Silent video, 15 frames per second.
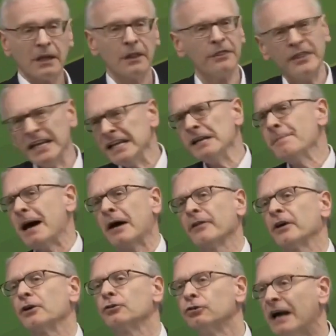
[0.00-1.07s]
Think
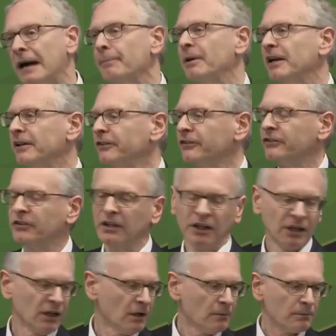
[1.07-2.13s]
about the crappiest,
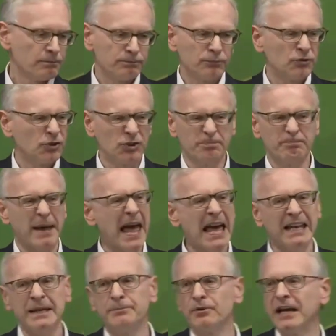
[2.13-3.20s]

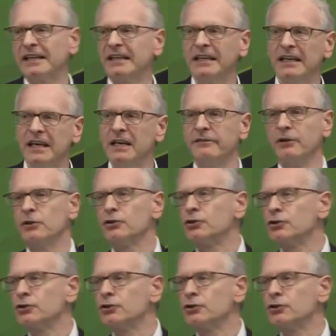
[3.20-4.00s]
barely breaking even,